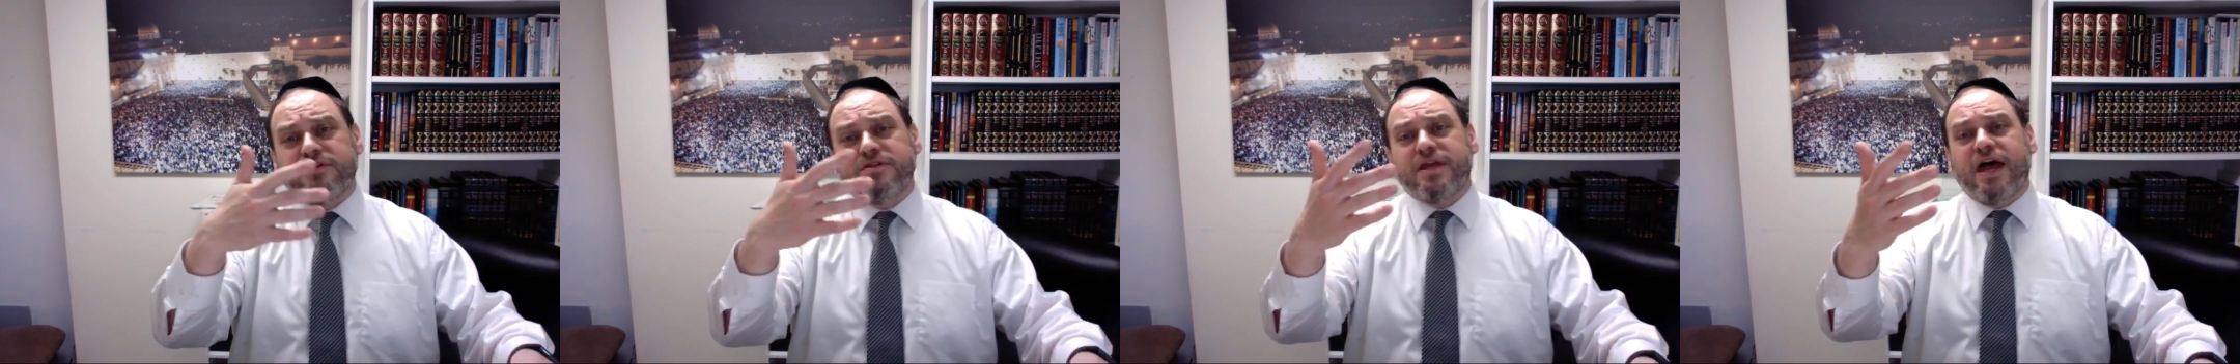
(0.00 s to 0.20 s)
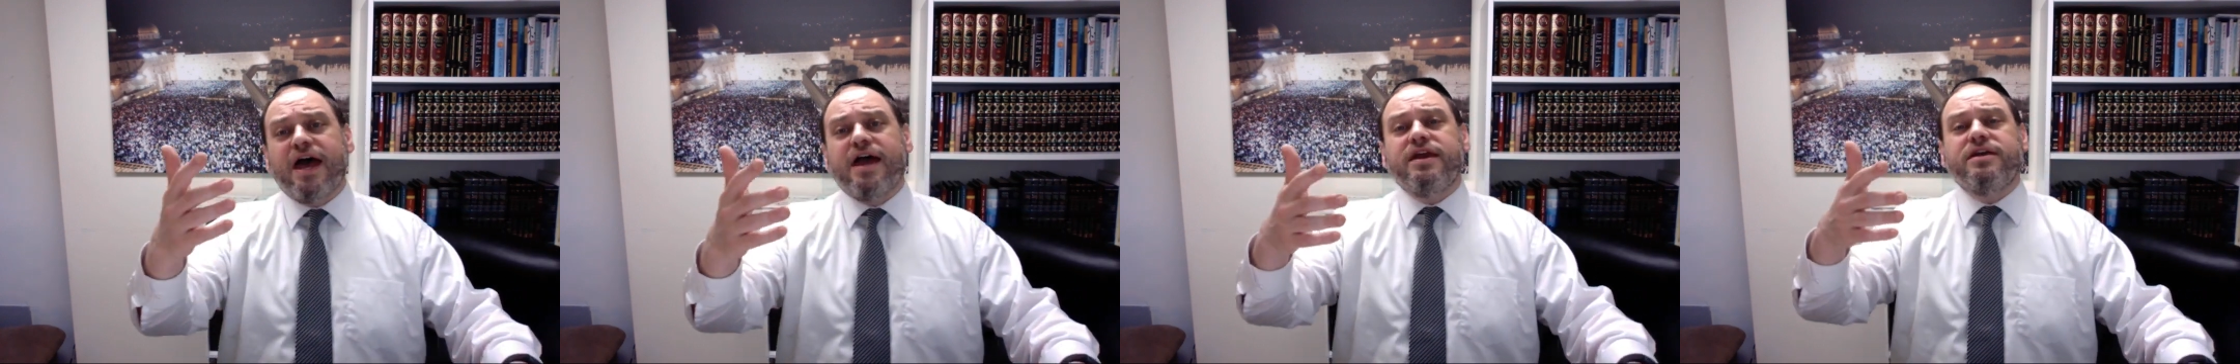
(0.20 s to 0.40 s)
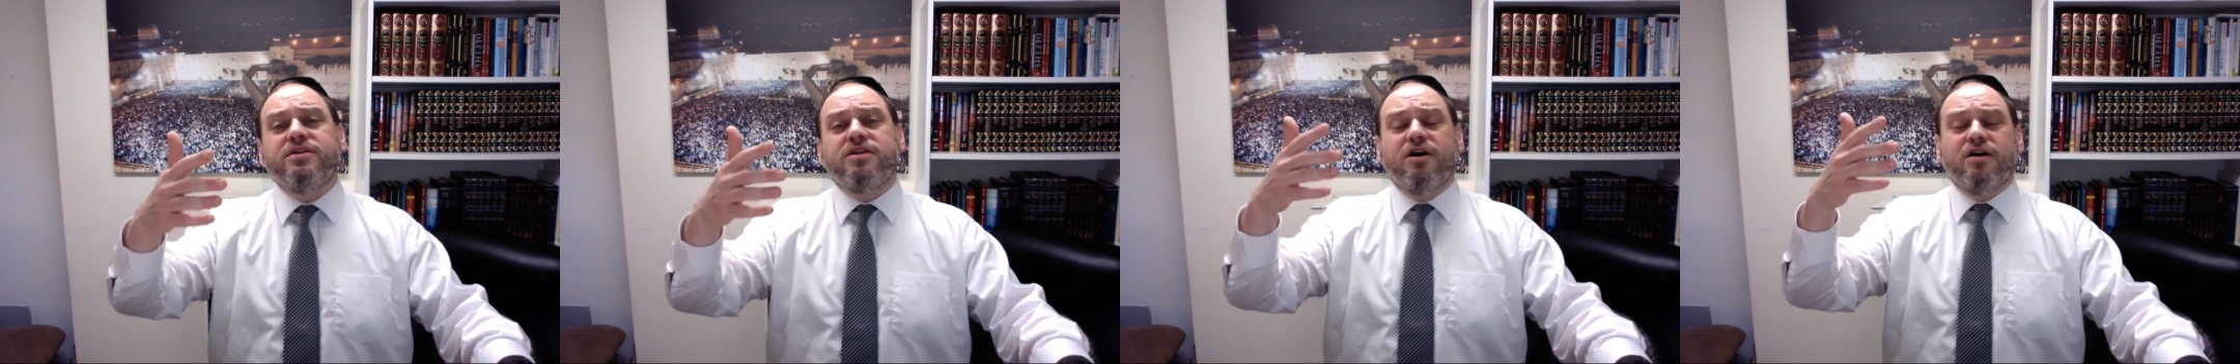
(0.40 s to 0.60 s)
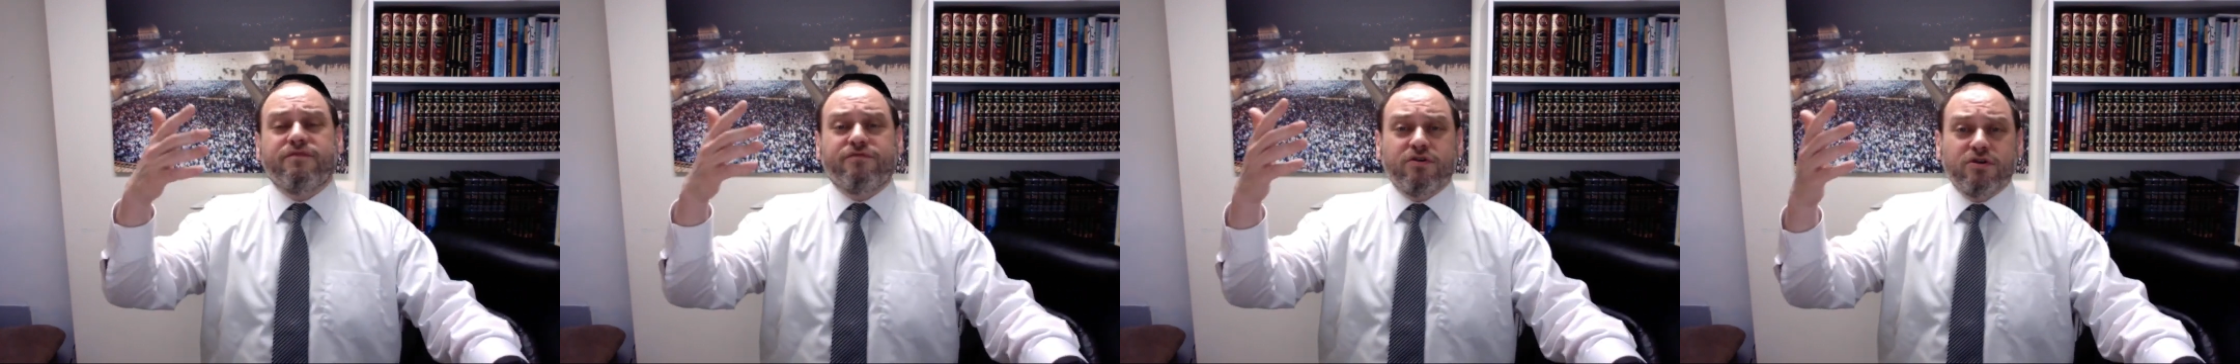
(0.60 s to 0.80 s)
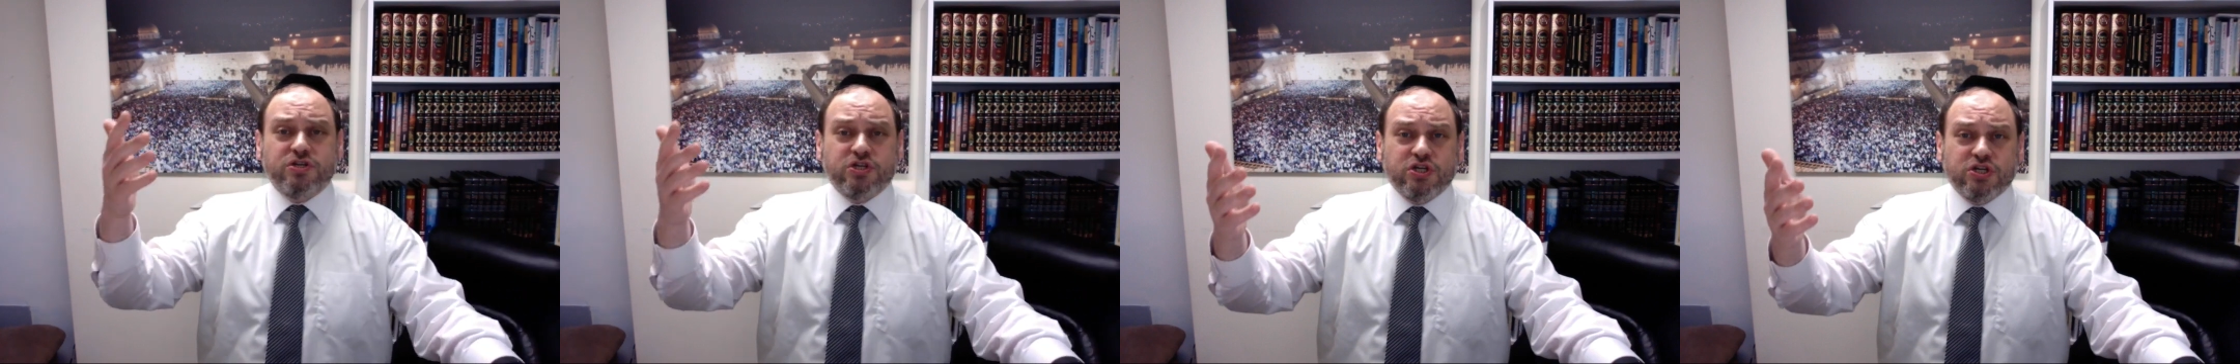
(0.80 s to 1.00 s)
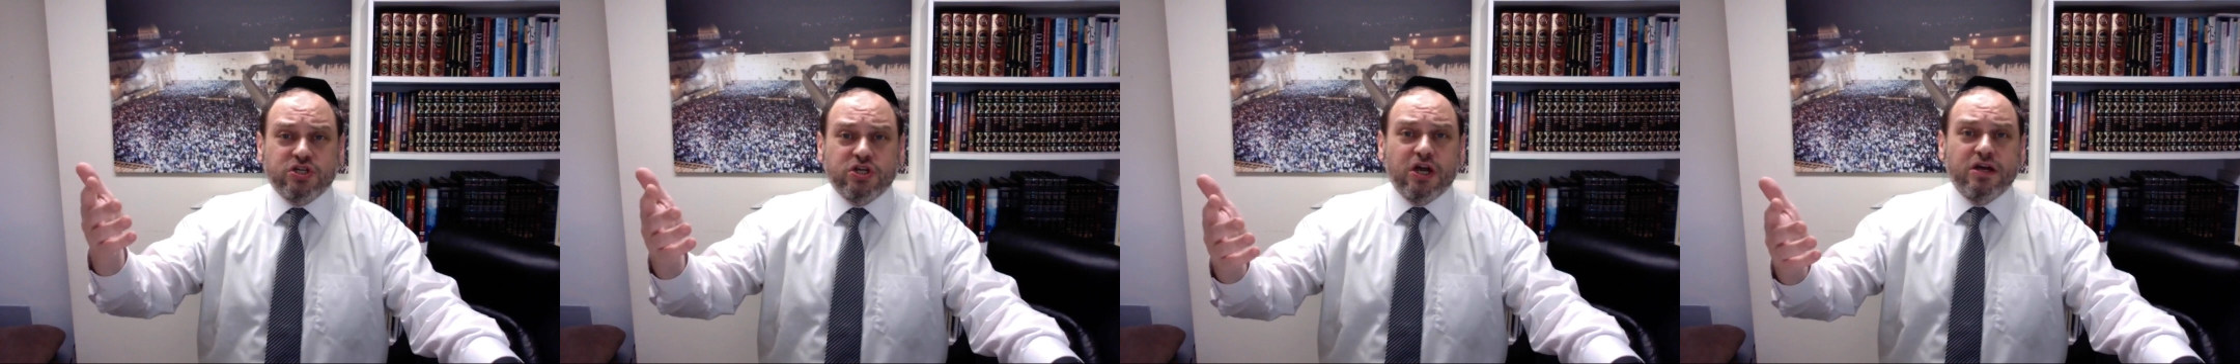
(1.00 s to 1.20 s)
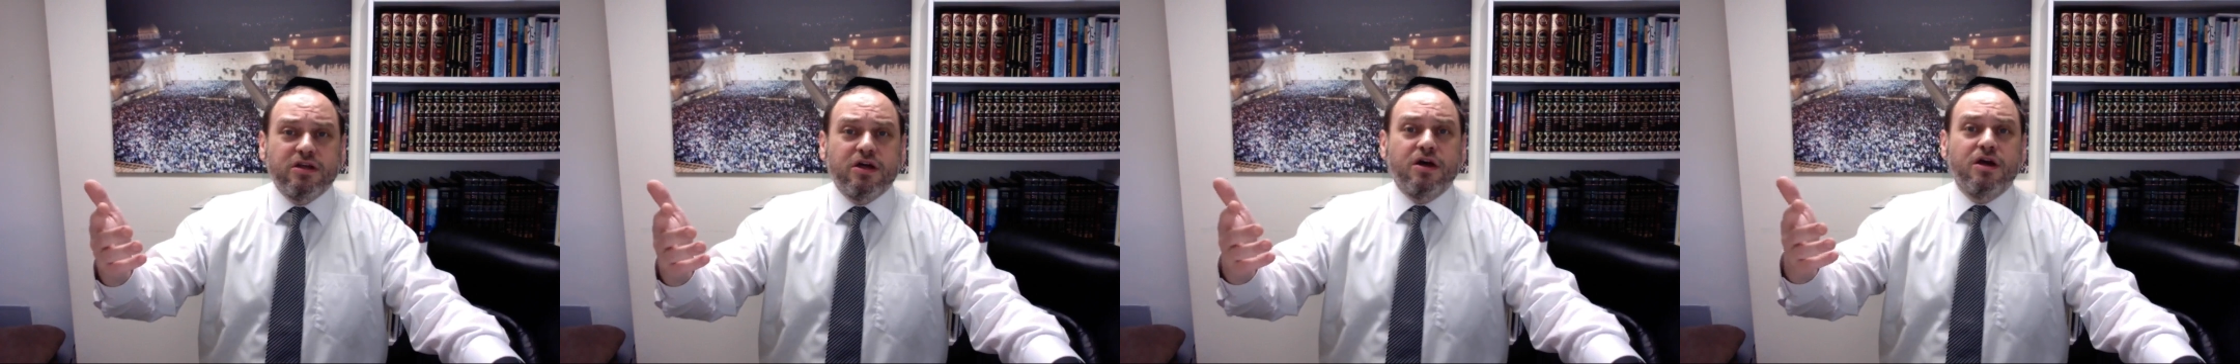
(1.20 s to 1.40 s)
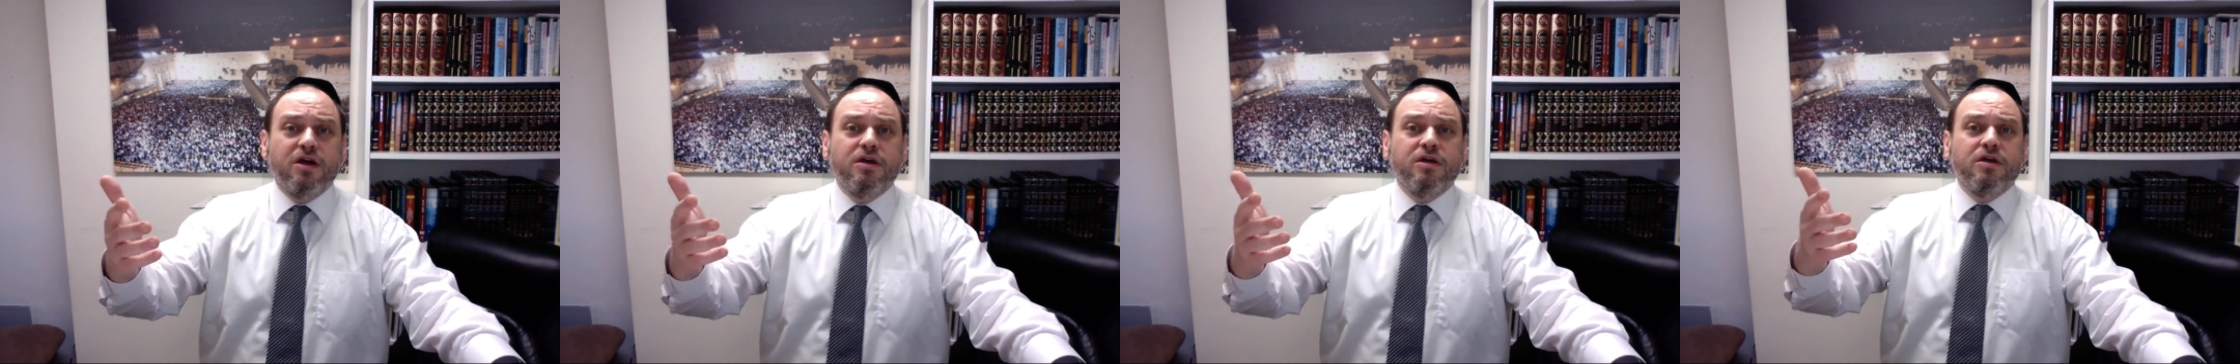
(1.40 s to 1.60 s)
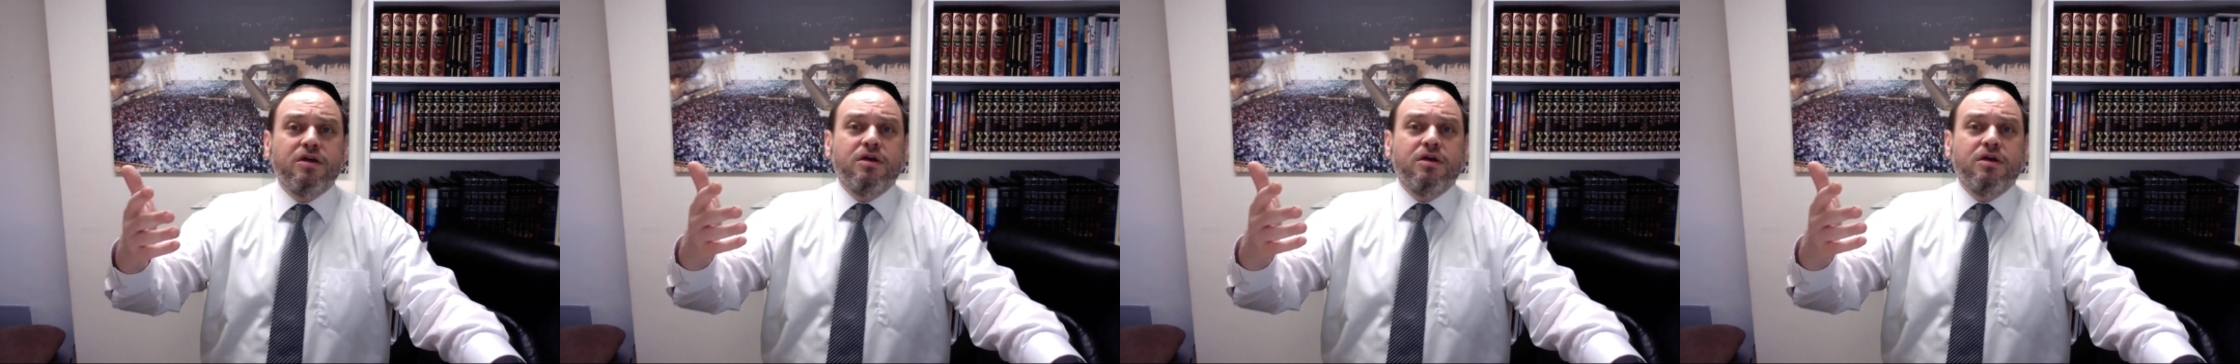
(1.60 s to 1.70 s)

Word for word: night of Rosh Hashanah,